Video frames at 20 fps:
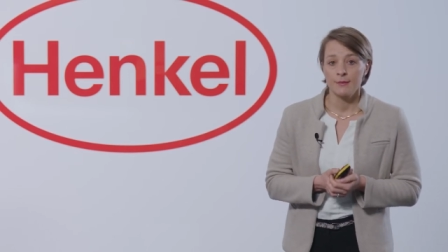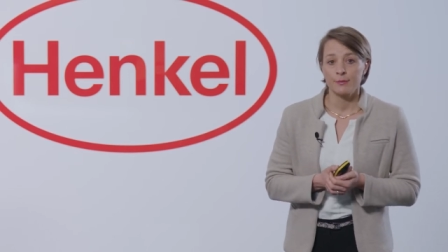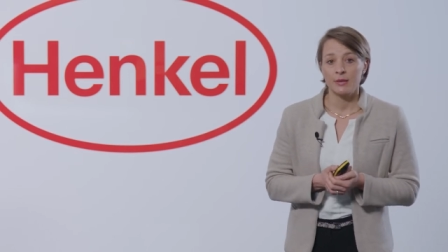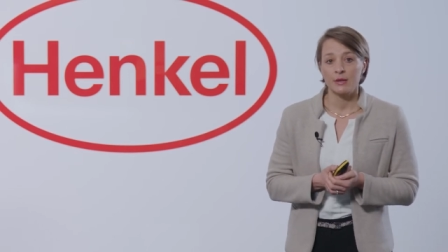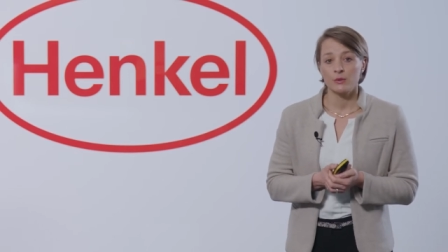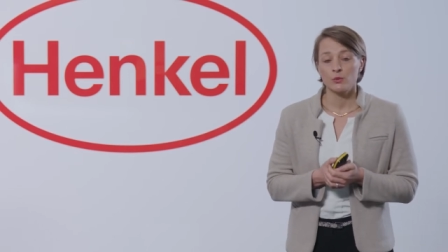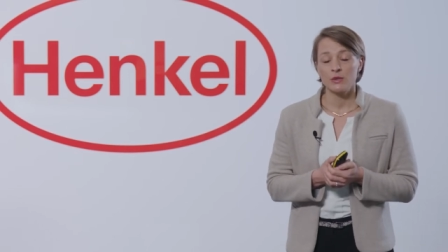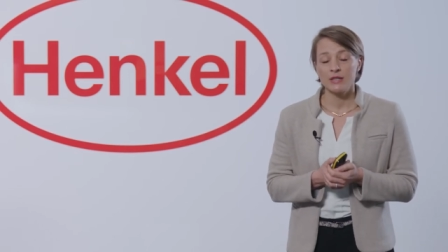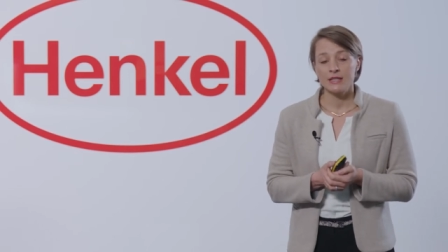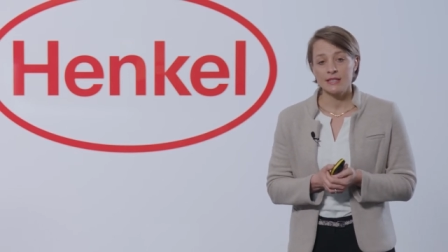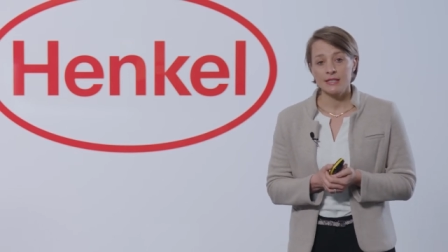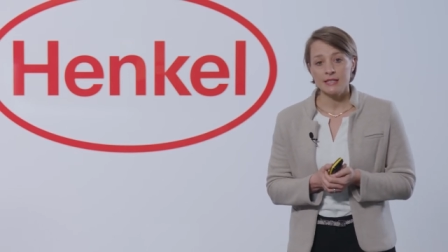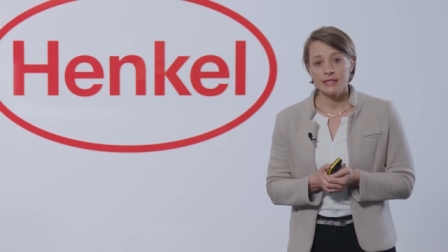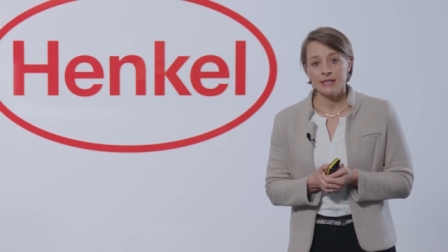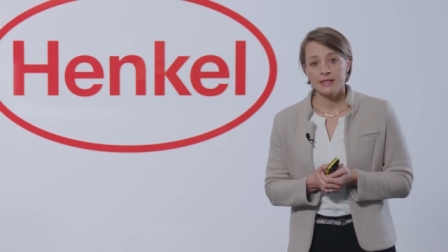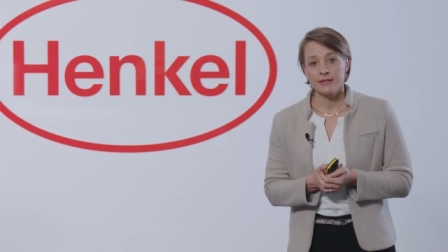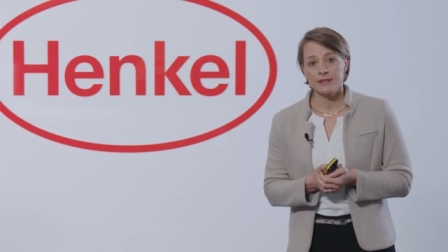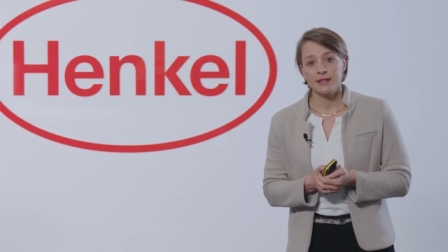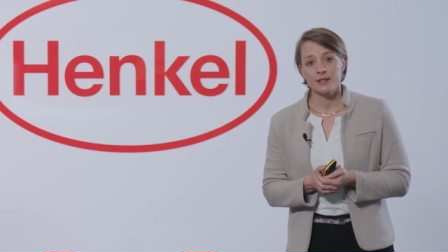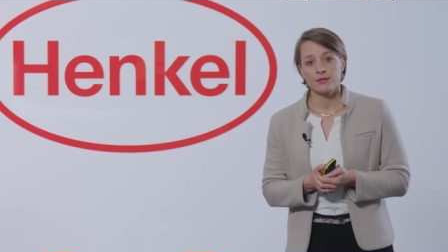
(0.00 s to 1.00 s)
But we
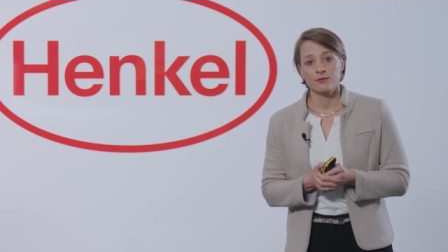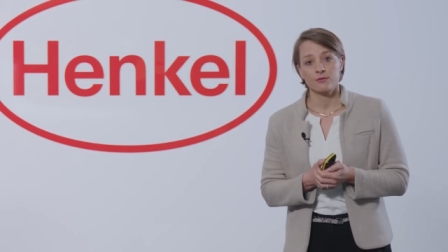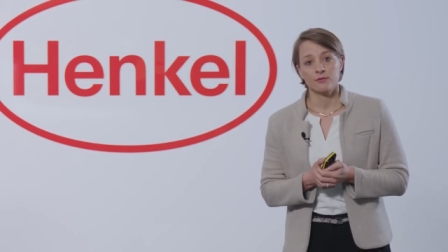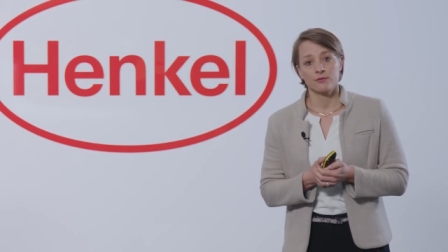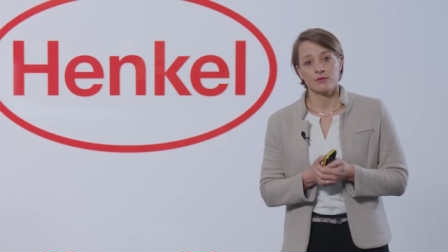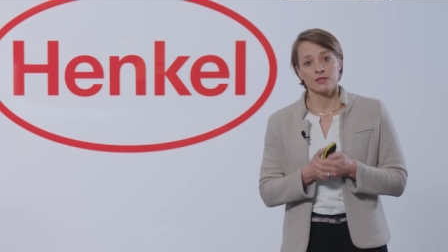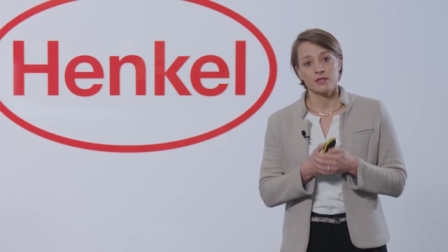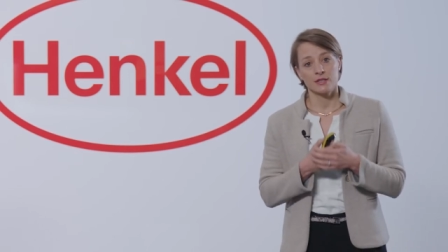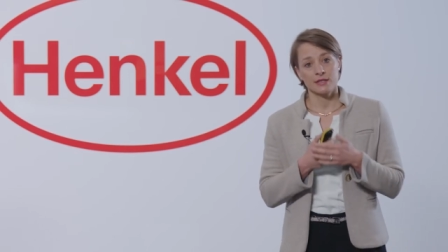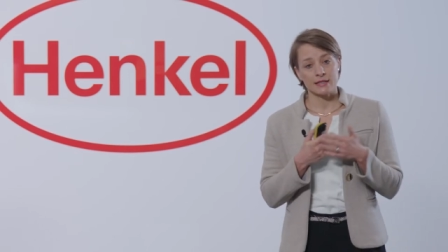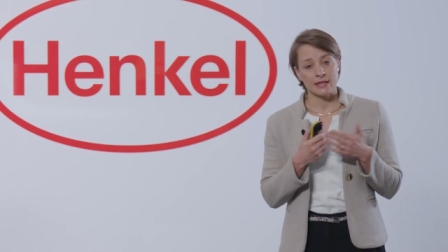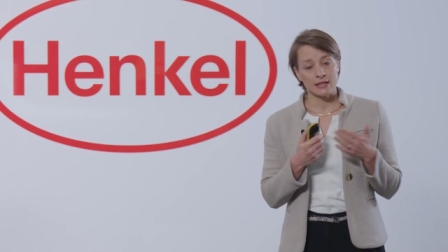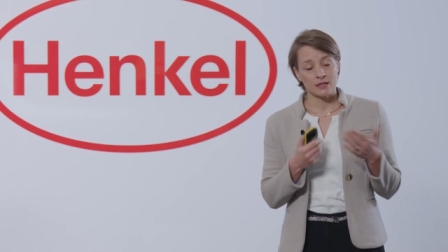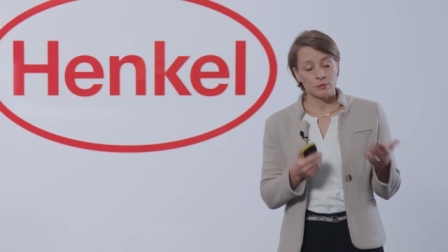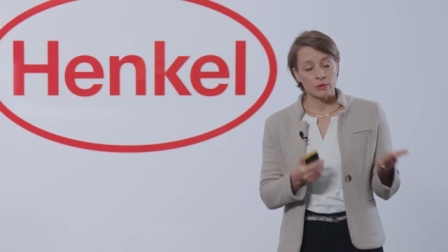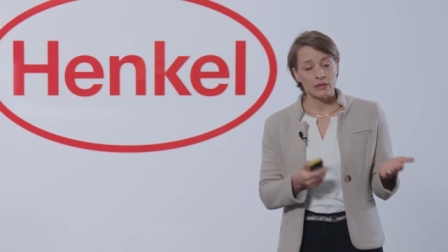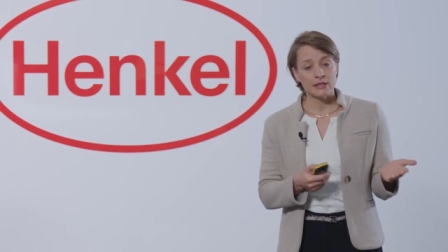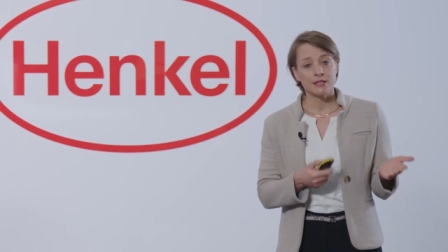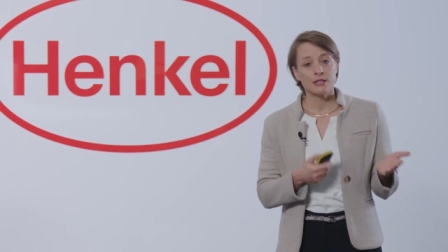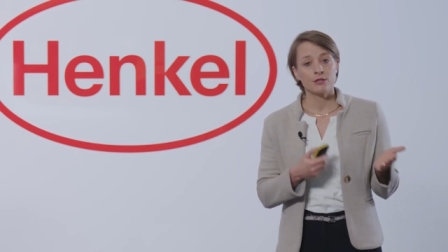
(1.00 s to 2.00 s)
see that
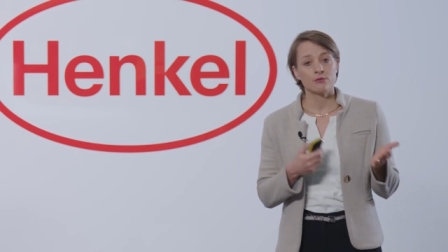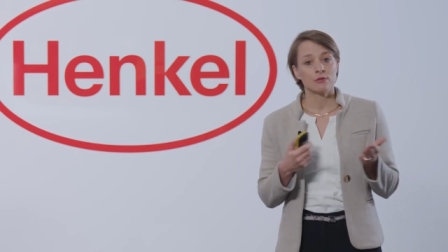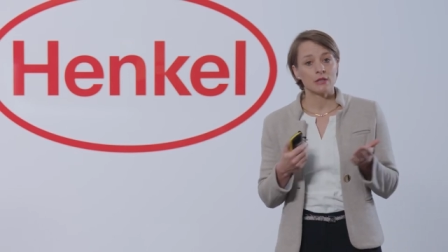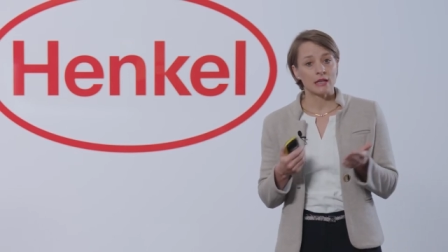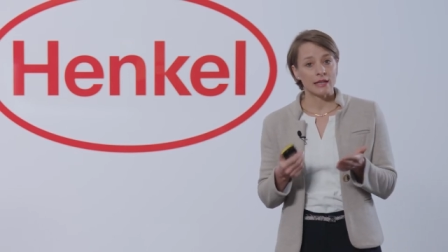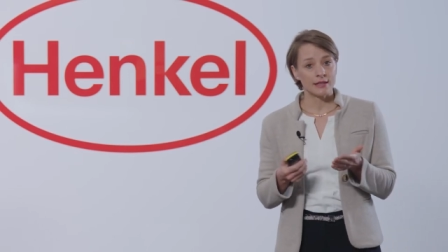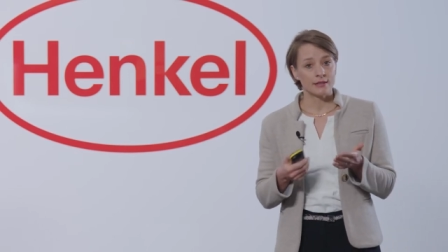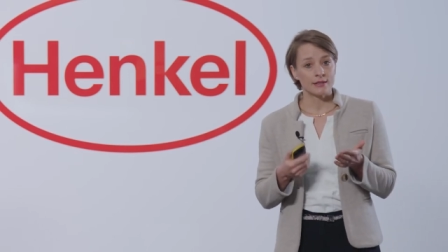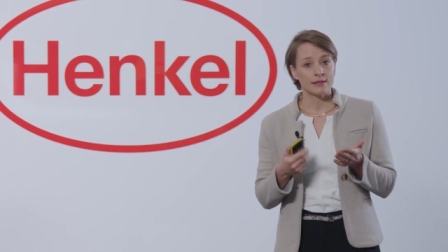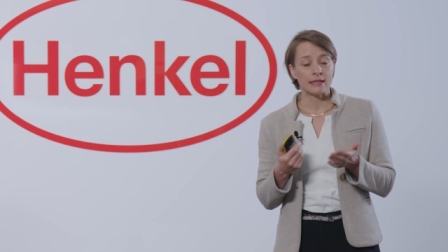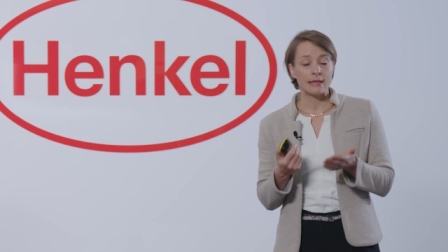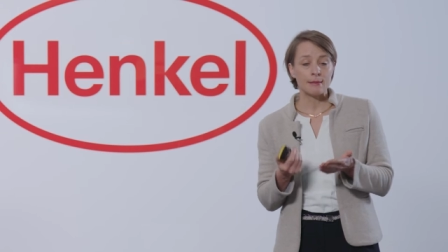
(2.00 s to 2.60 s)
sustainability-related